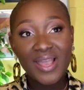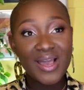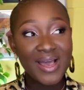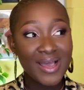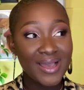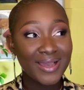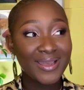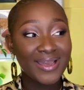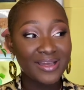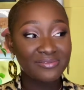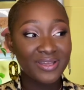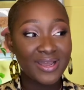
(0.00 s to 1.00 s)
I
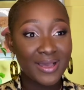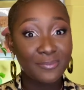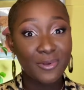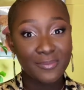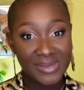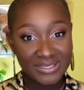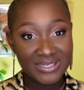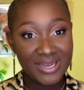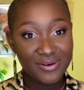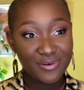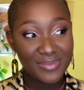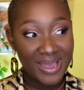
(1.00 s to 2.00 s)
have it up on my
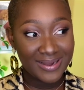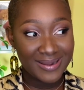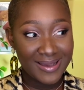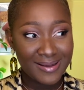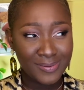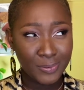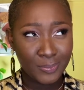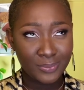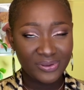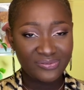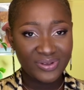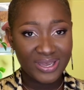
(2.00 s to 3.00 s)
channel by now.
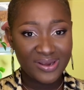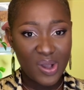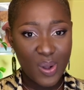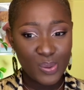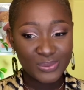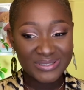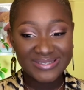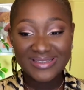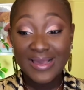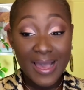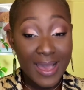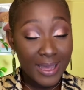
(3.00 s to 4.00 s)
If I don't,
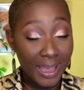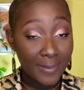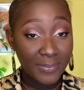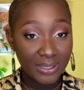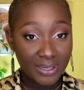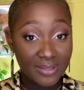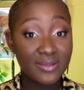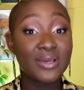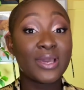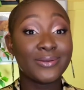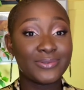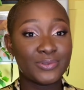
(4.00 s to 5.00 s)
I mean I think
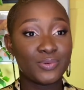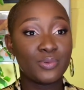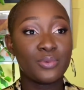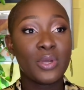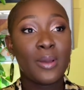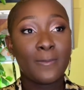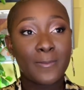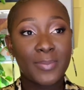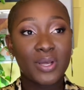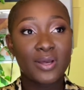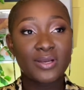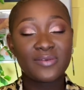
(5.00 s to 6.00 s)
I do,
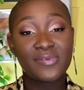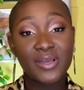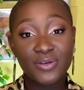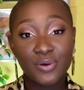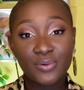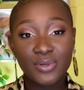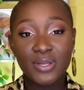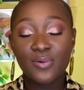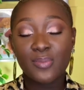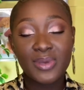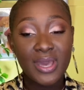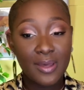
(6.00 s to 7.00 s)
but if I don't, it will
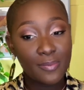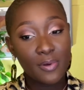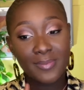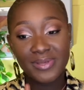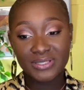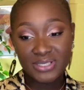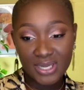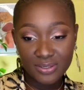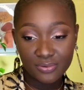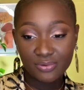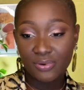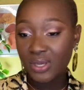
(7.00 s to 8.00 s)
be up on my
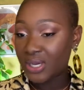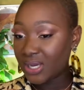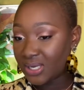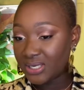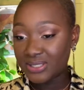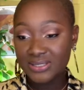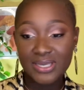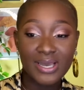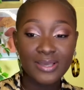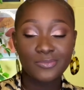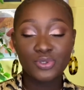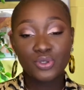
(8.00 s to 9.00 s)
channel
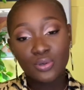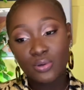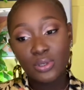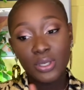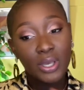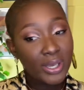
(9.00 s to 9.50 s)
anytime soon.